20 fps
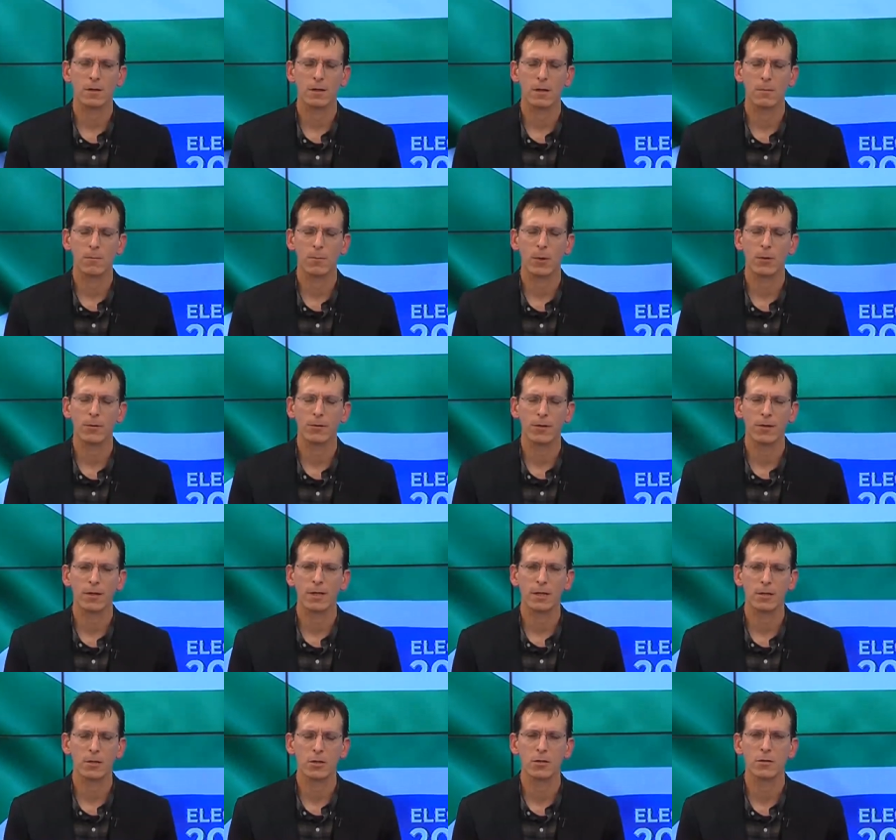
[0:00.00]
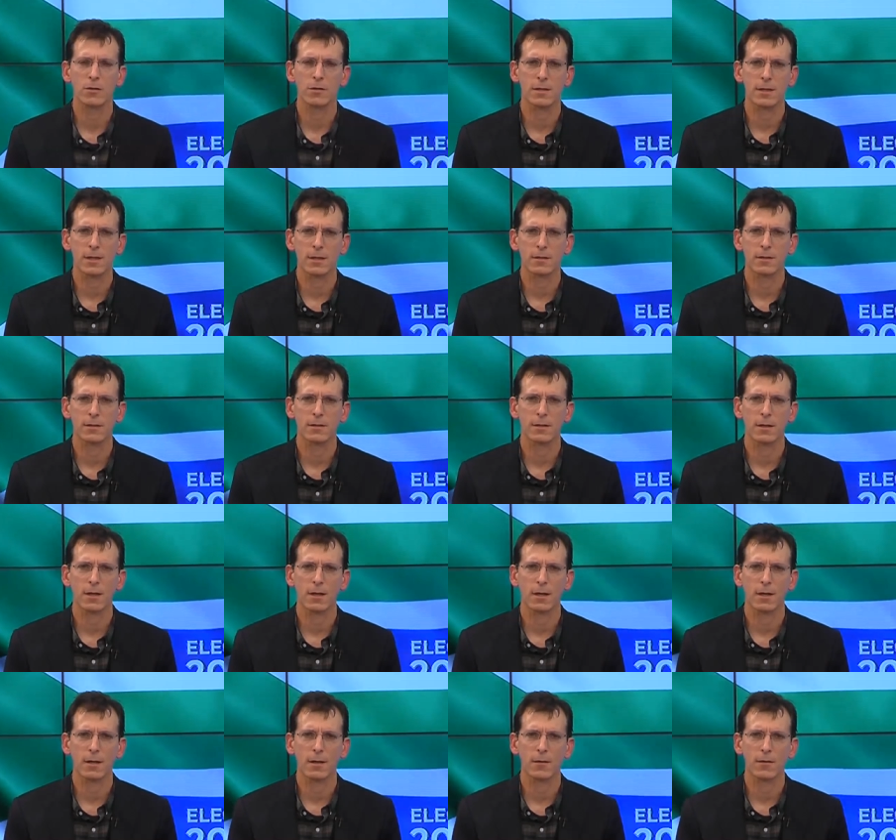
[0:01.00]
uh, uh, both of the issues that,
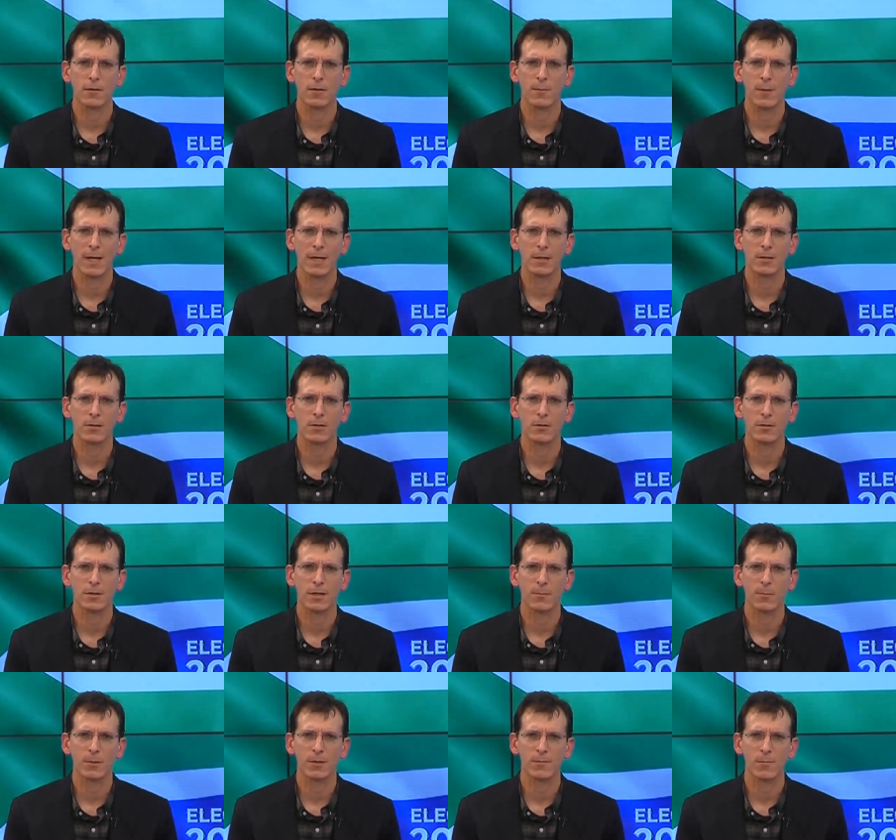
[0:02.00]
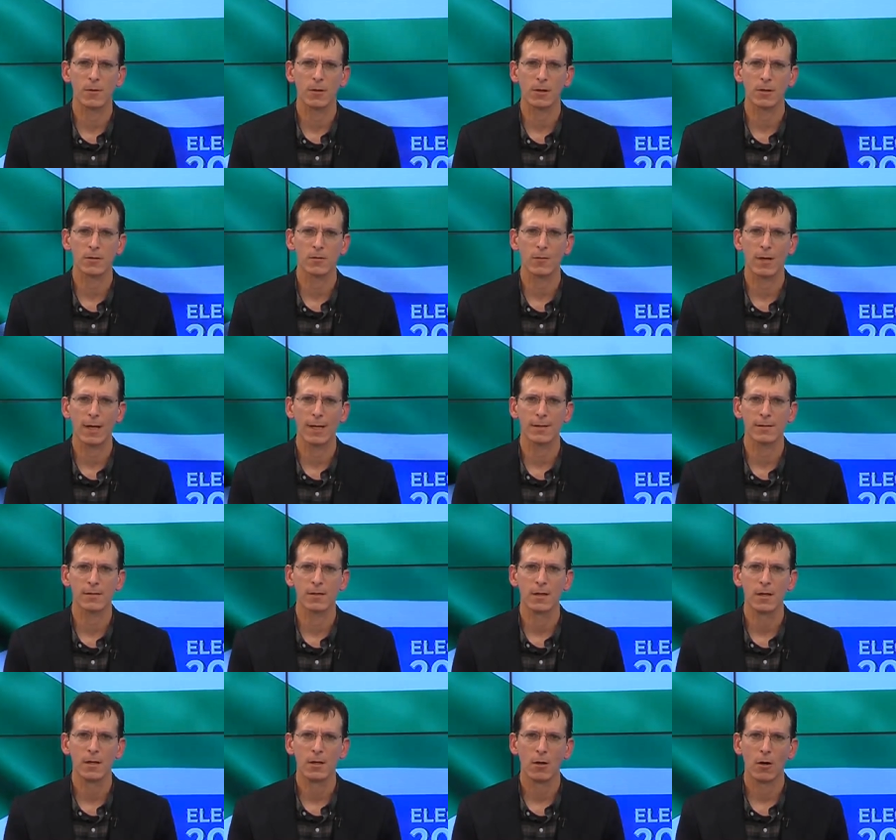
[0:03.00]
uh, the main issues that Bismarck has raised
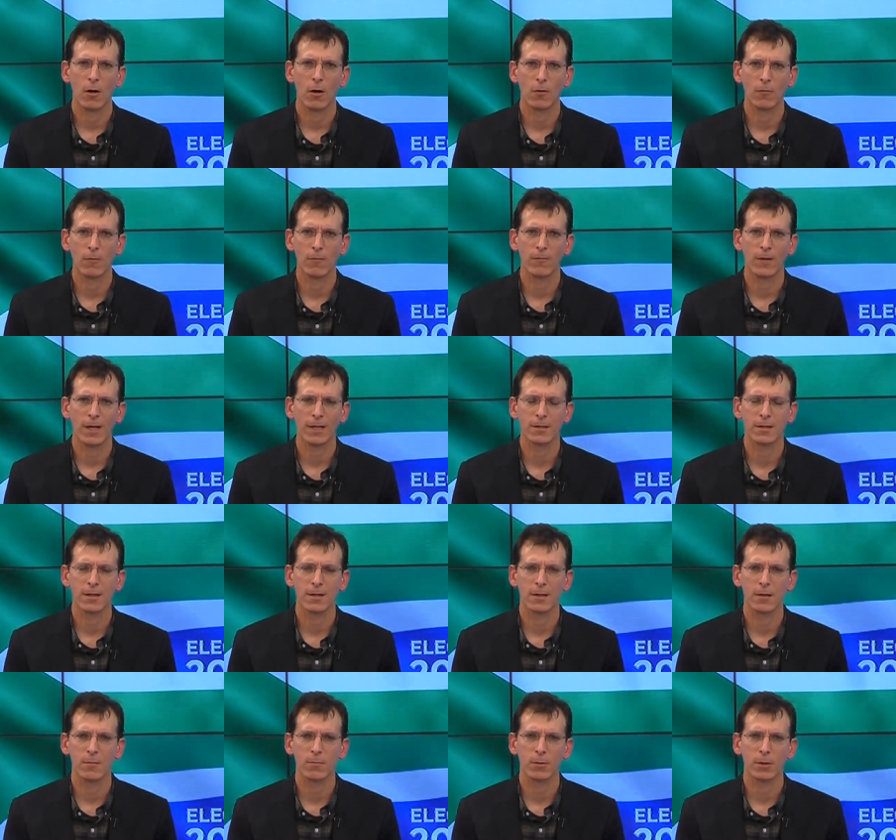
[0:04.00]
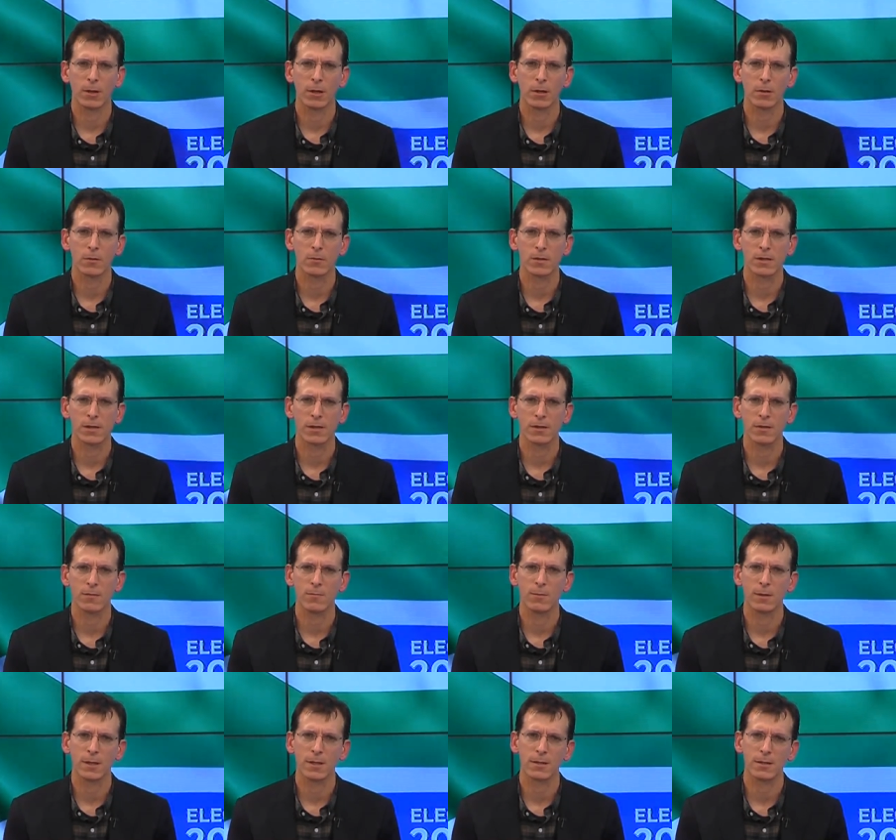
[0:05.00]
are reflected in the political system
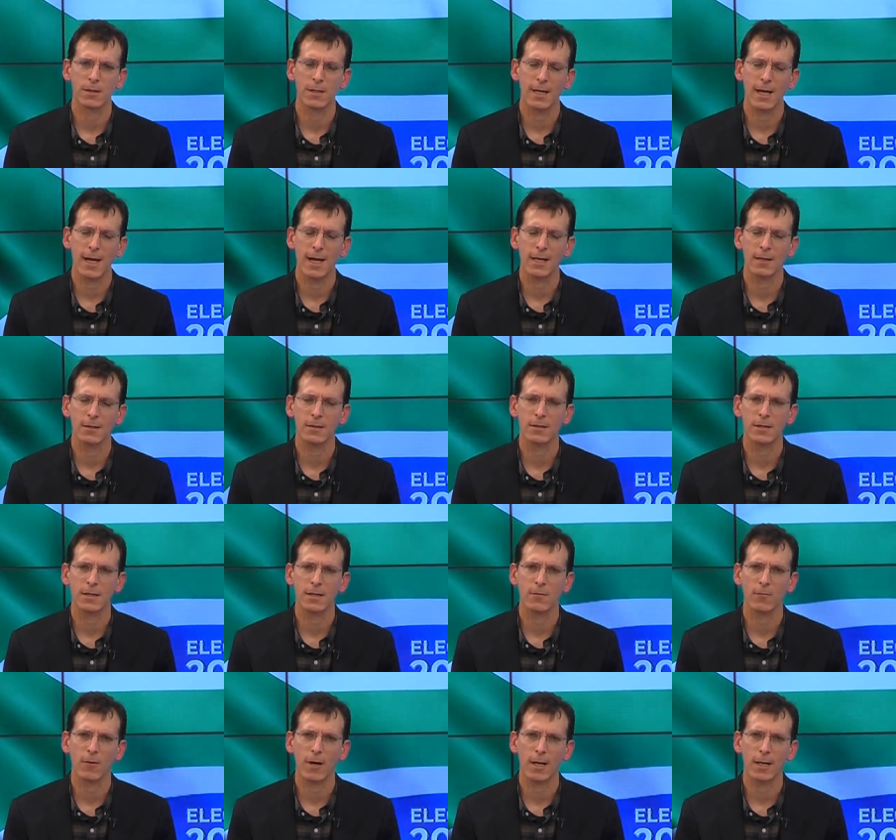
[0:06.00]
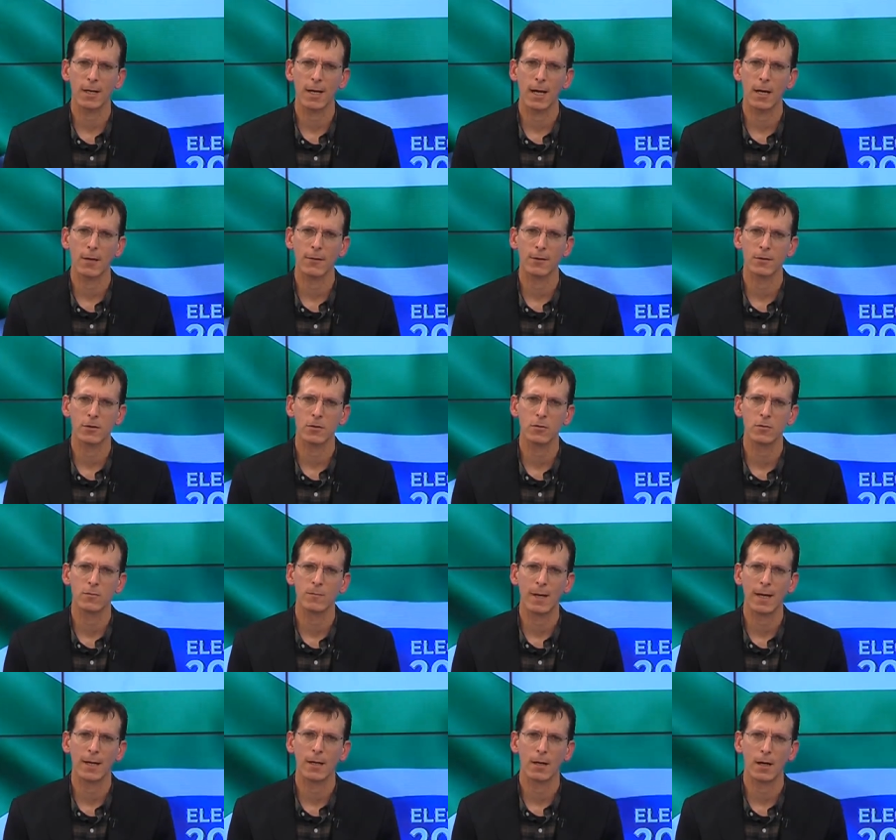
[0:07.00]
because the ANC right now, the two
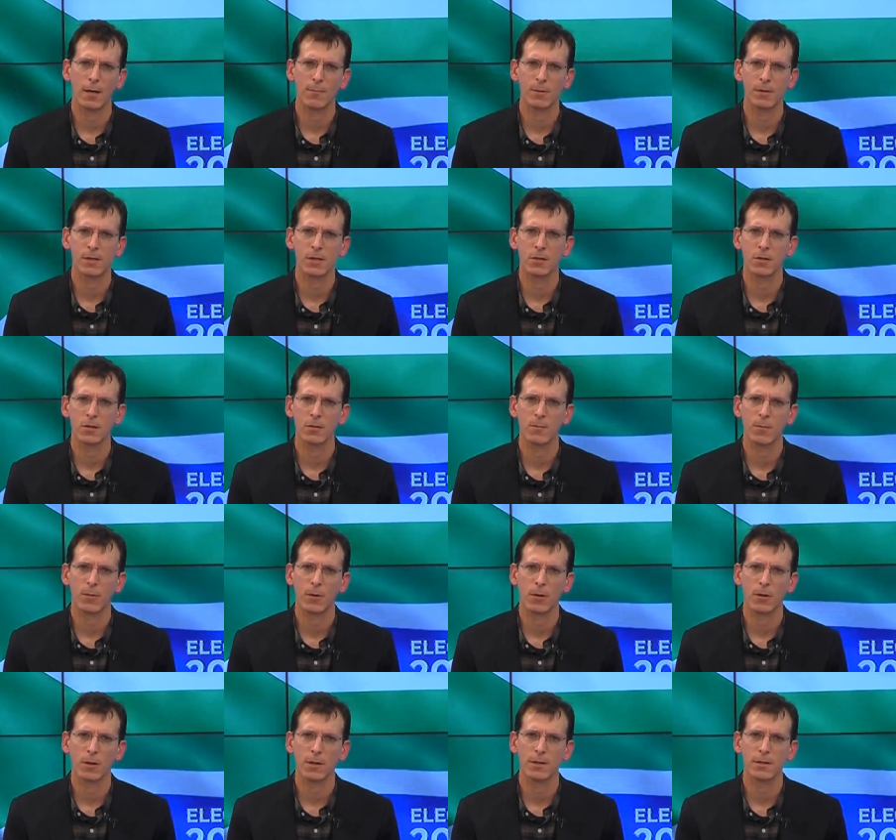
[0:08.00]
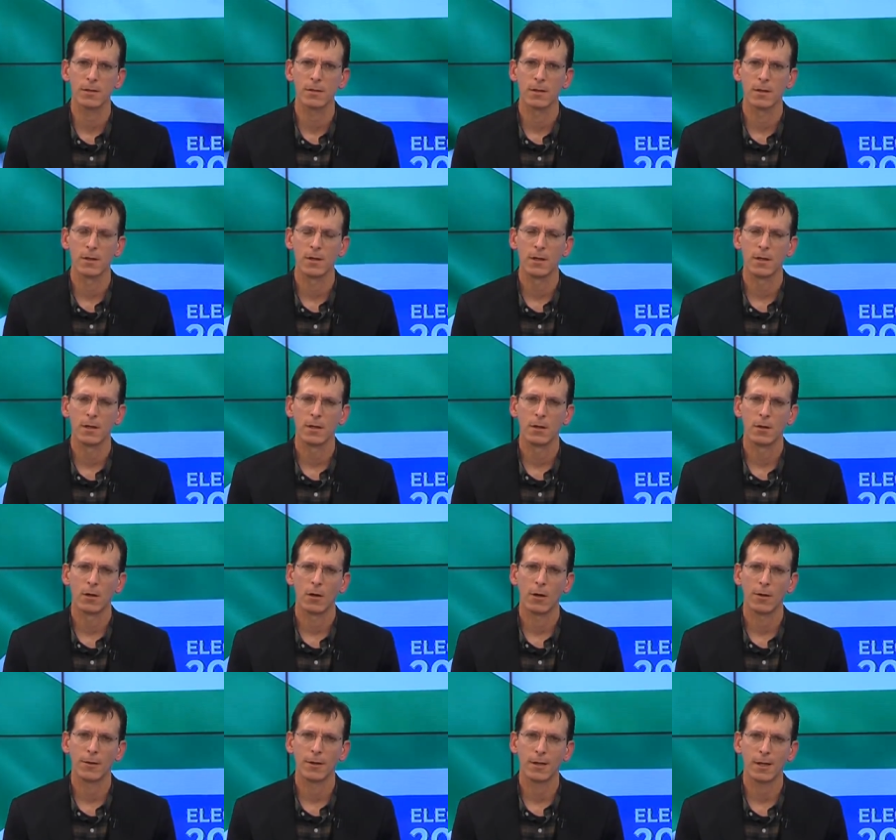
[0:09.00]
main opposition parties
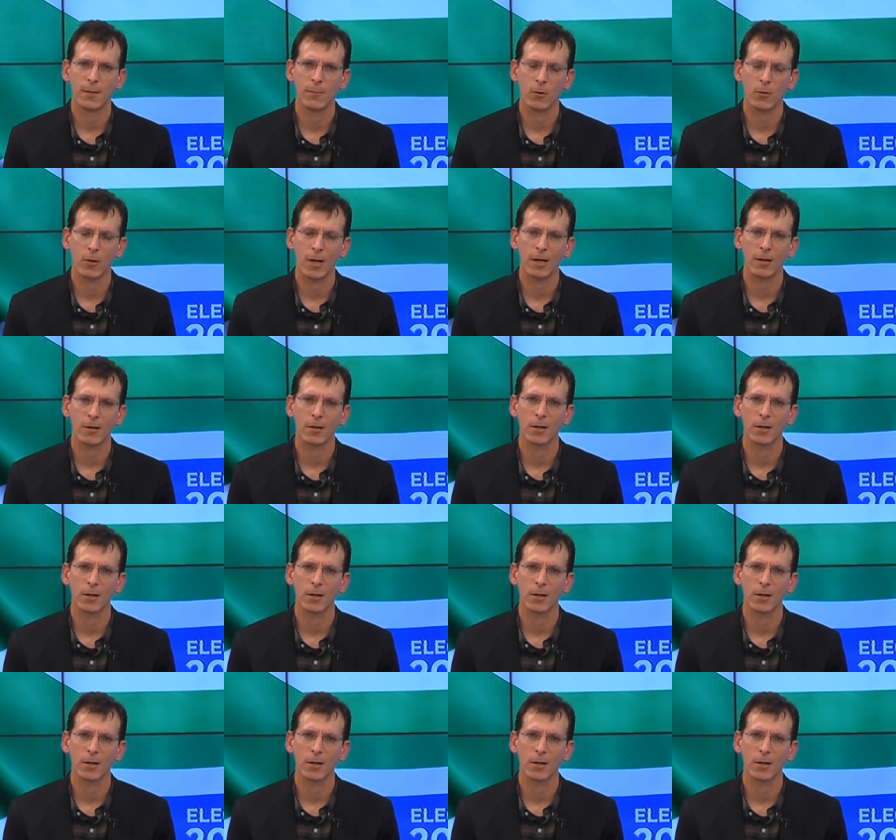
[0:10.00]
are the Democratic